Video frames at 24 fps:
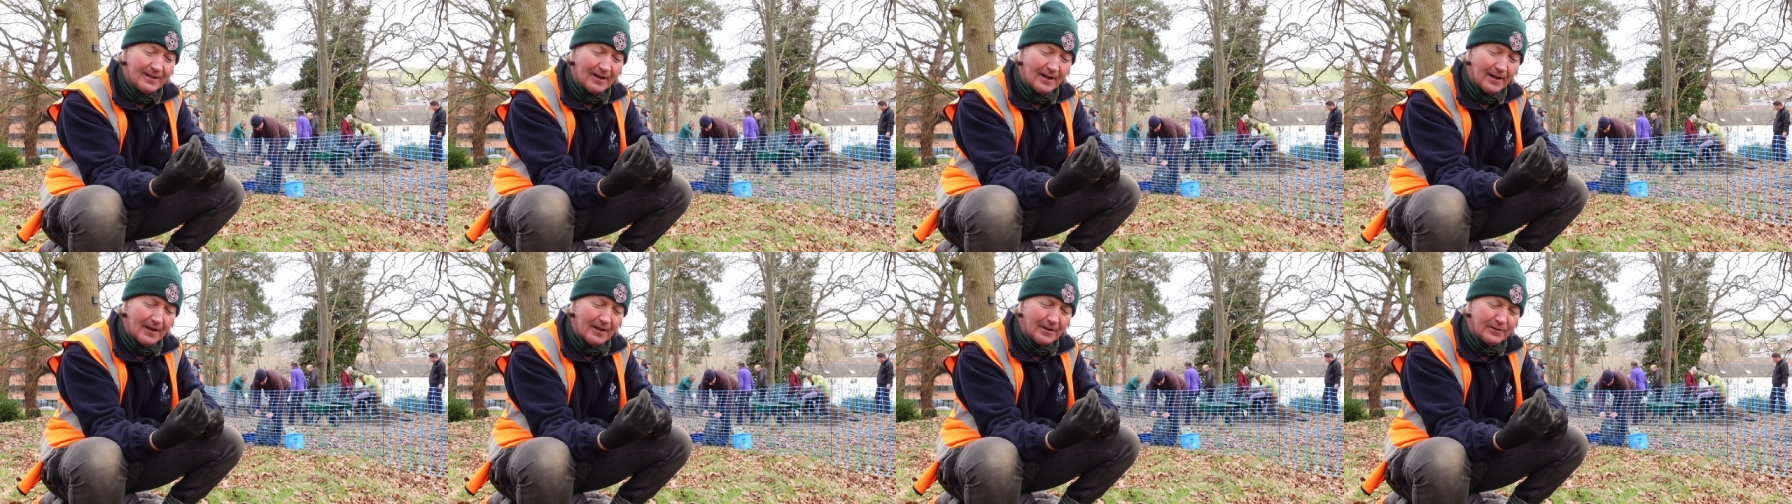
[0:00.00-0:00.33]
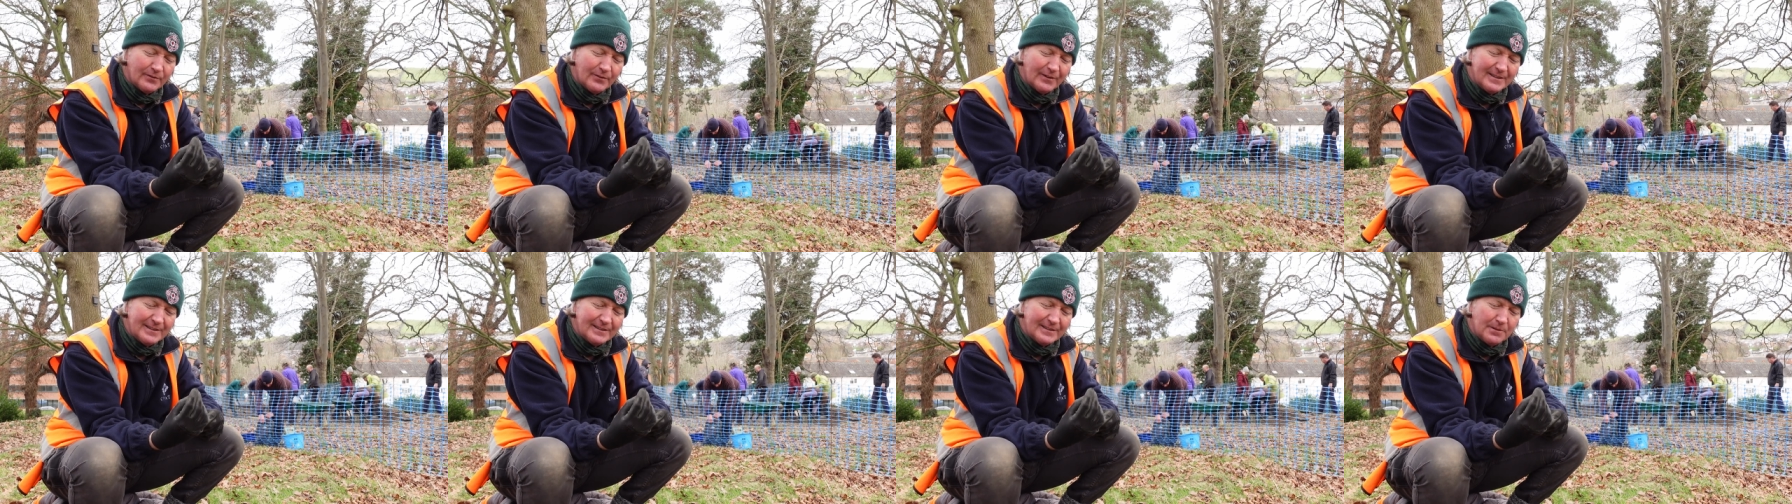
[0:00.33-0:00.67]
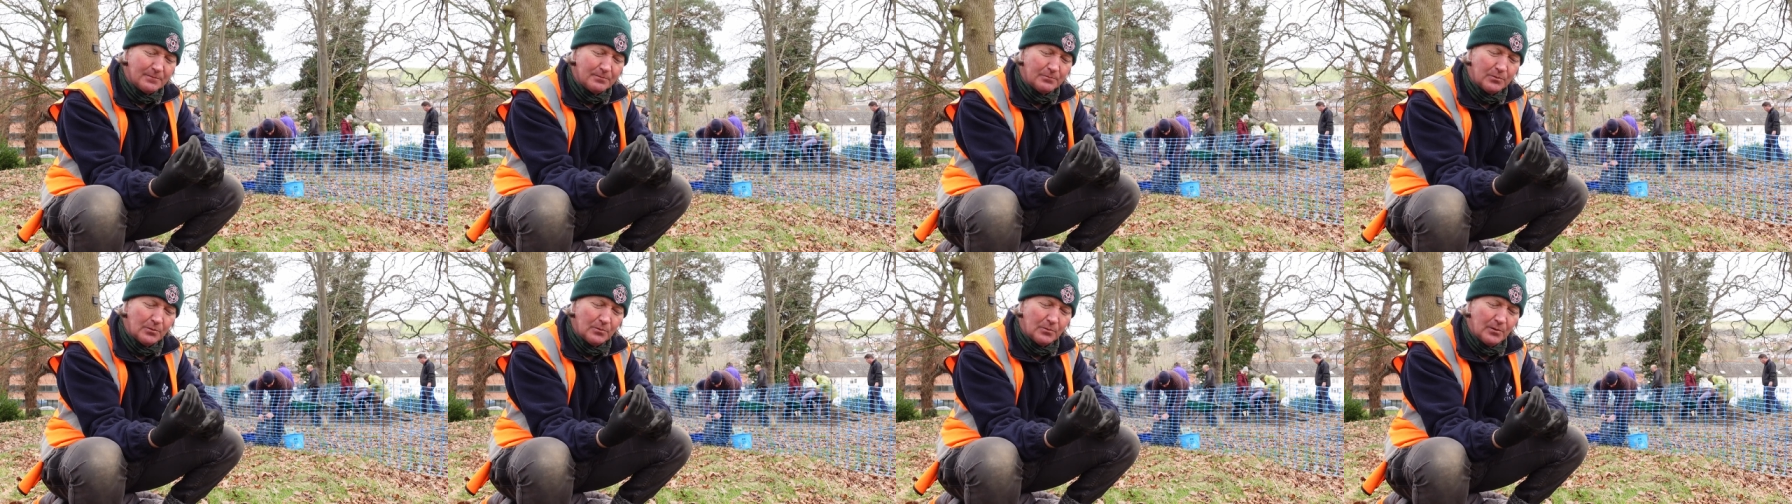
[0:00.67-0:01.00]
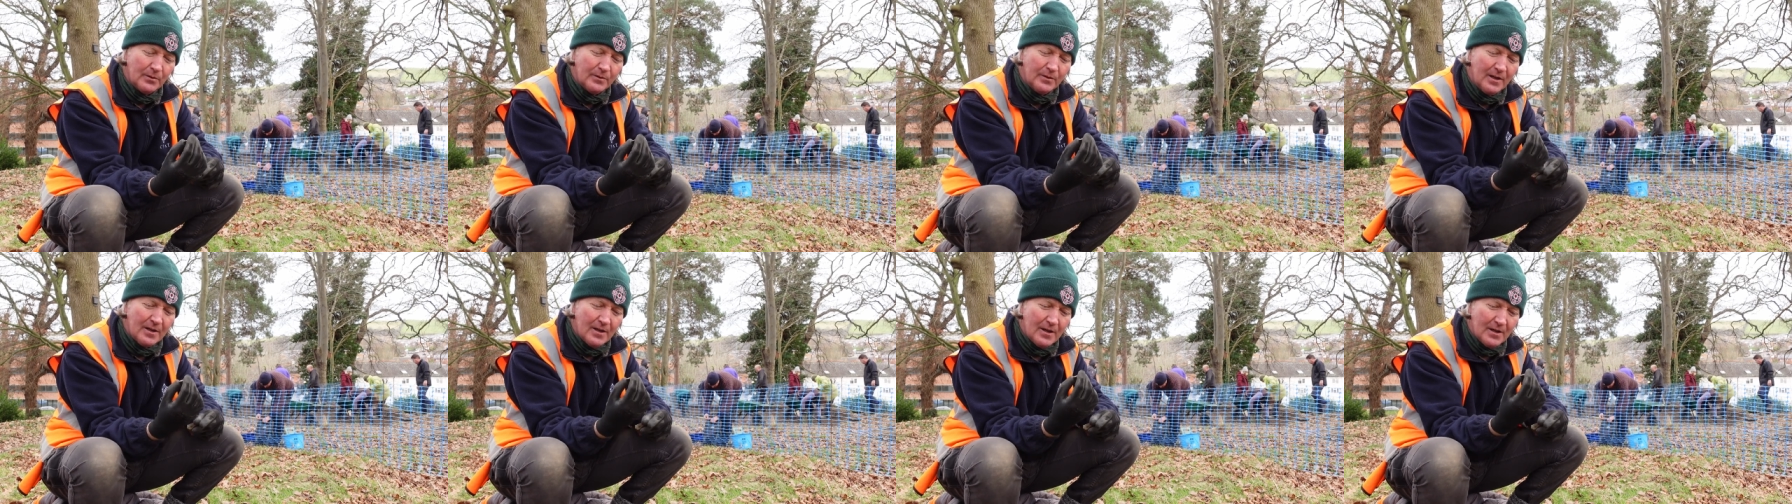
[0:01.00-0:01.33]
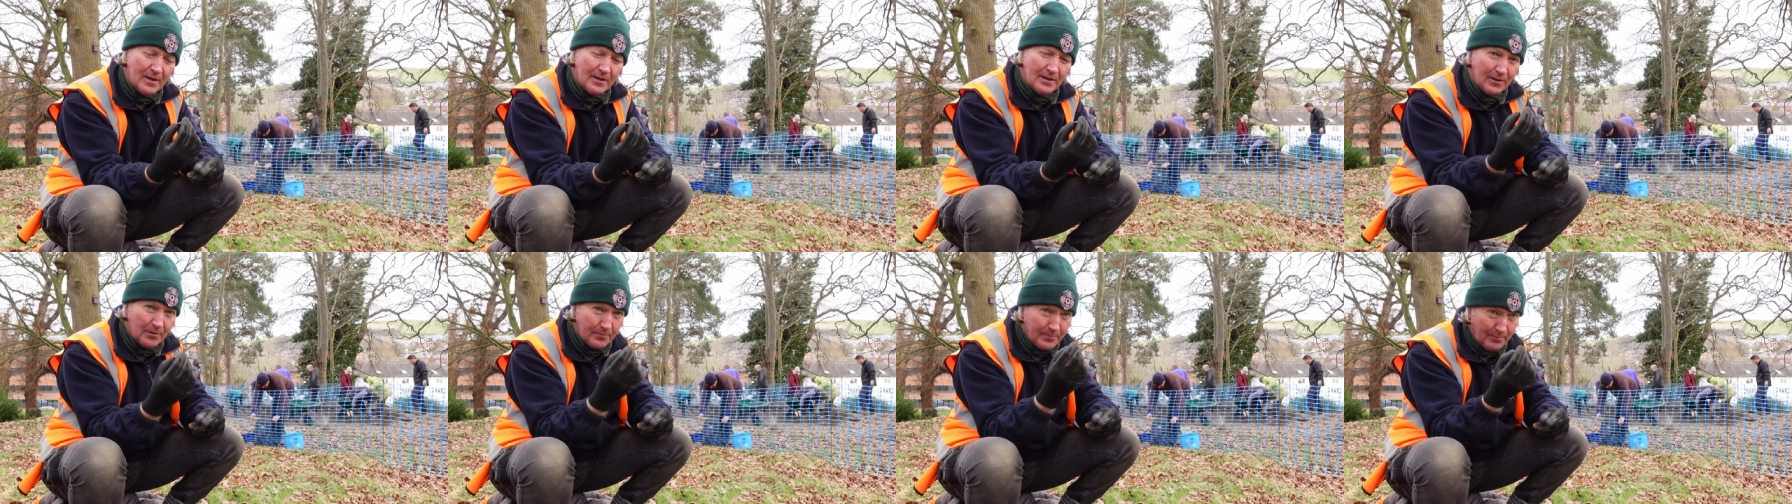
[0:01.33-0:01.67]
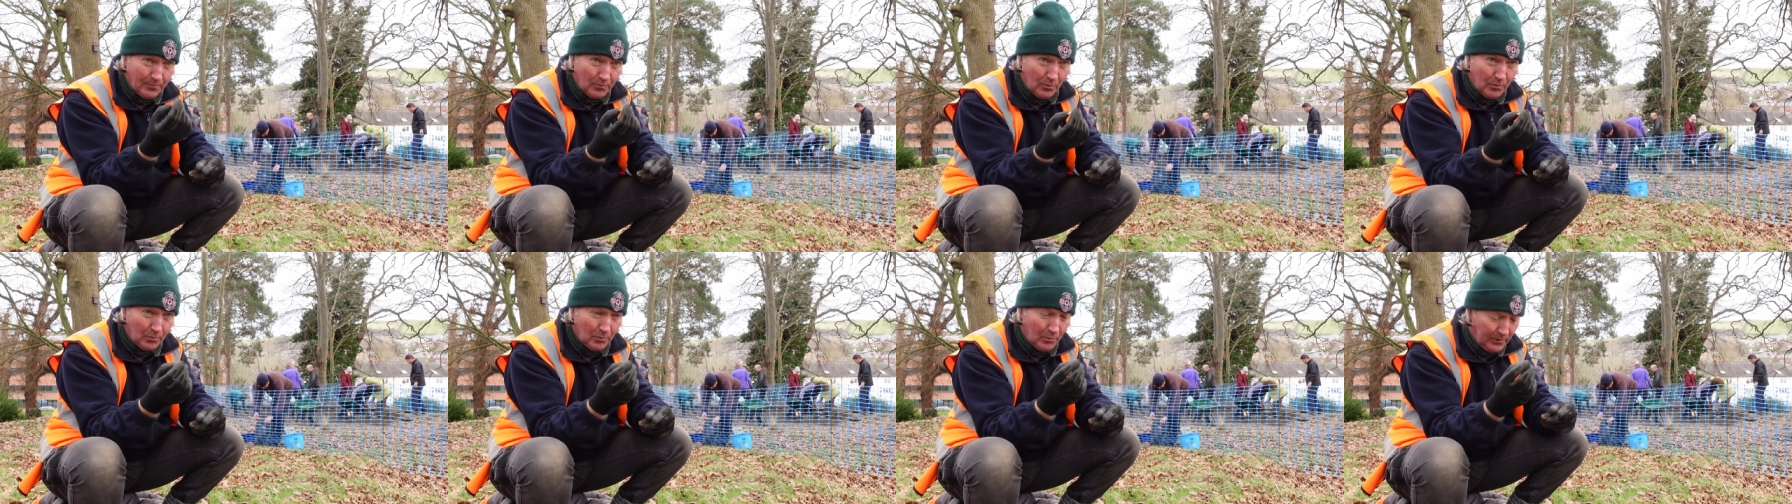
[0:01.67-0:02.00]
Uh, it's a very simple one. A little bit
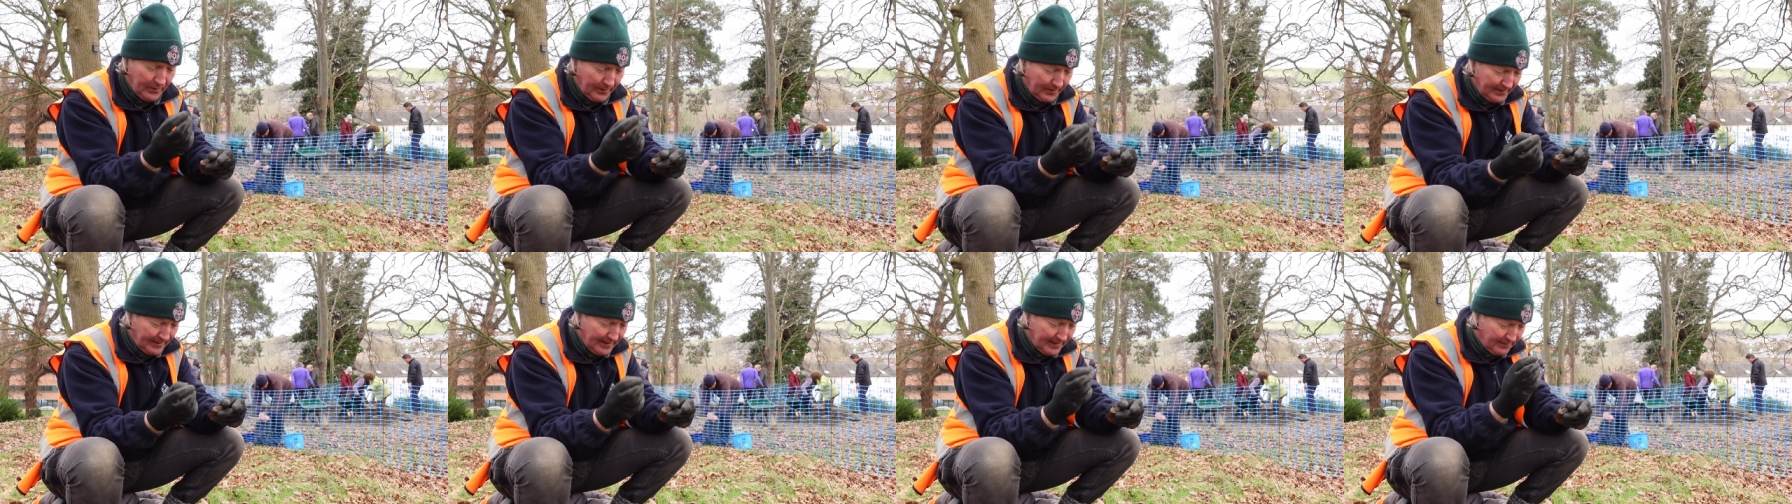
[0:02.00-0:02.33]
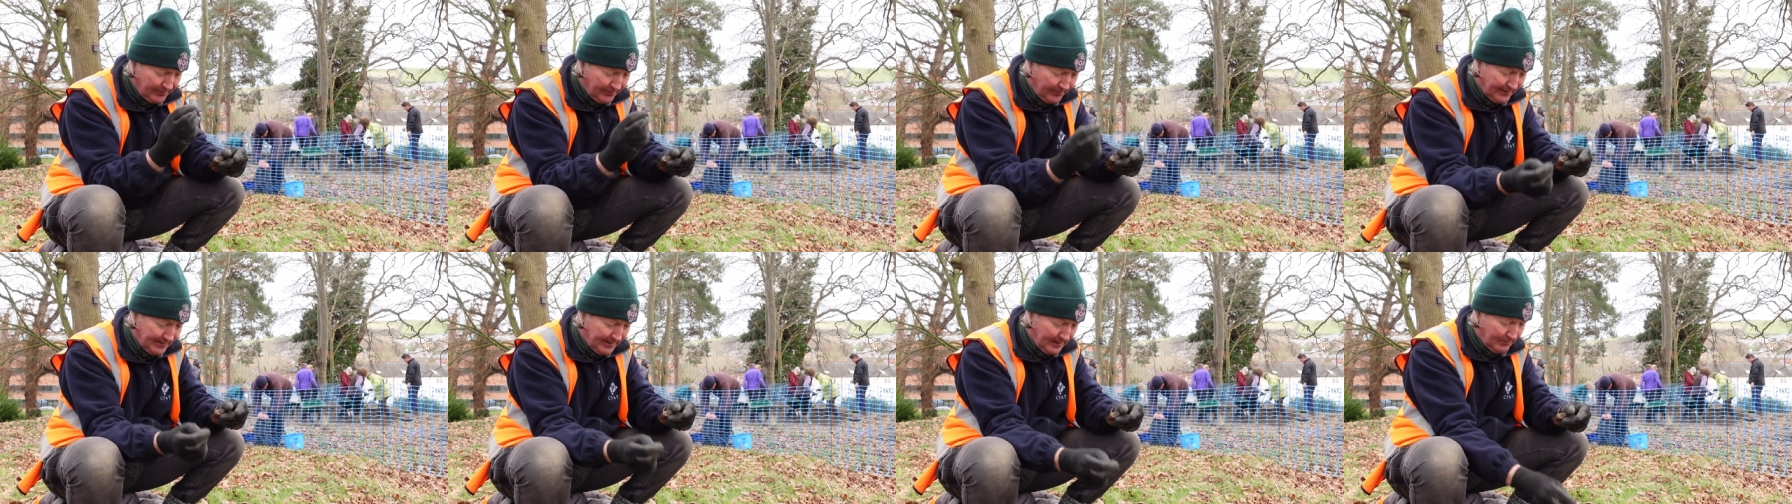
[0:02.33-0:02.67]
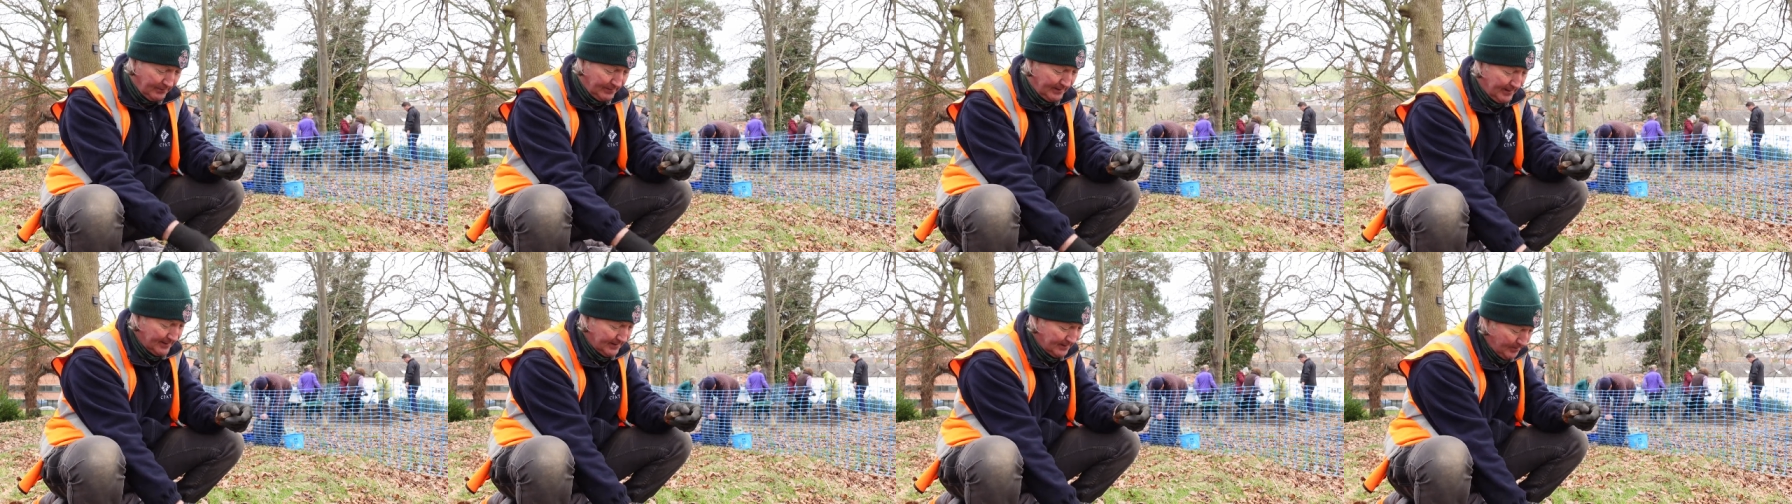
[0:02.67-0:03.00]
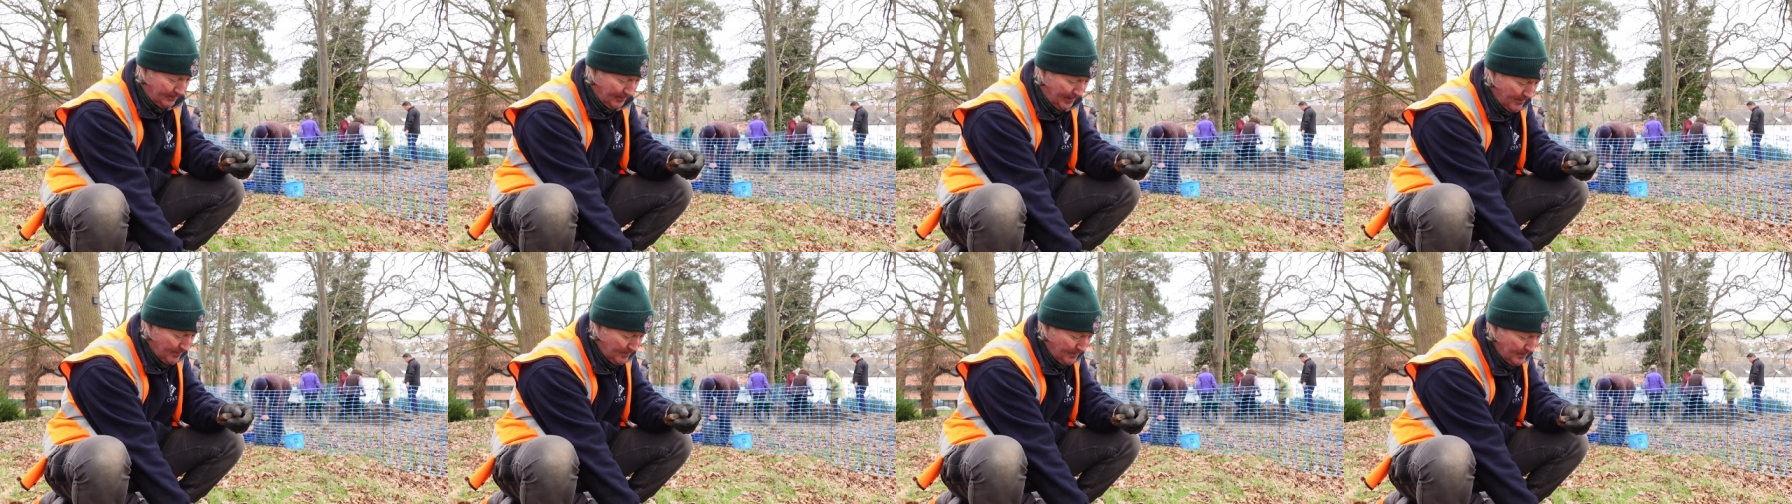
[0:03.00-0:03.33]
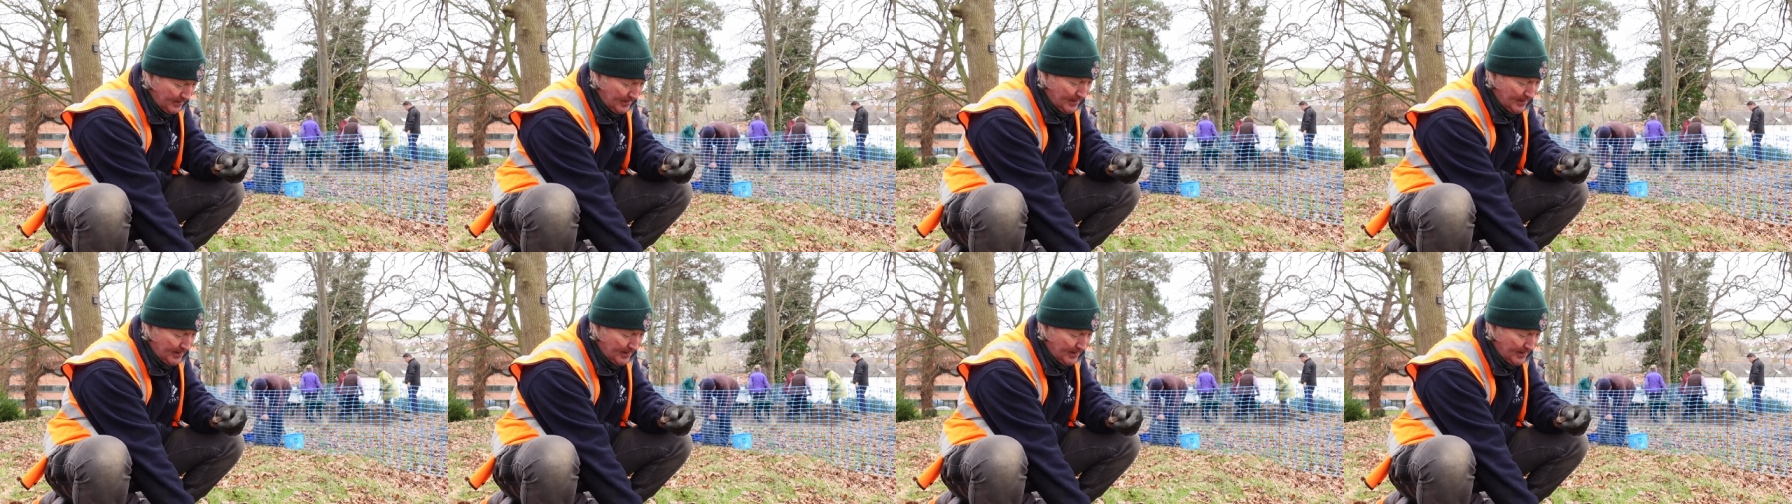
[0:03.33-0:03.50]
more work there to find out what that's about.